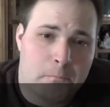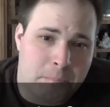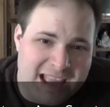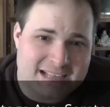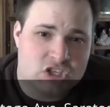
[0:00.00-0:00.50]

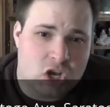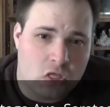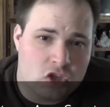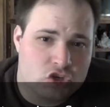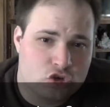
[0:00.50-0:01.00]
based
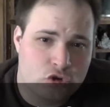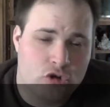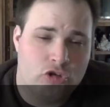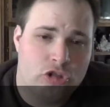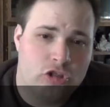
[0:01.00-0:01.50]
on the
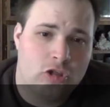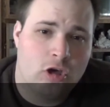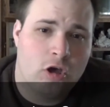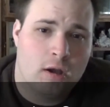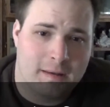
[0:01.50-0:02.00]
truth
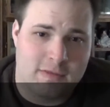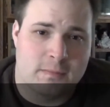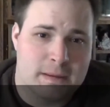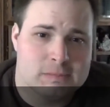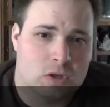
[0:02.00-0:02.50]
of the
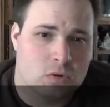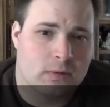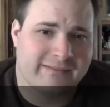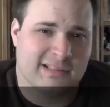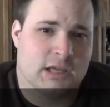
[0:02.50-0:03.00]
biblical
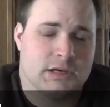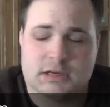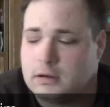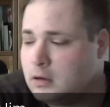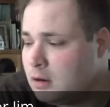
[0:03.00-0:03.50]

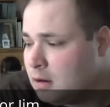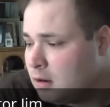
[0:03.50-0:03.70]
revelation.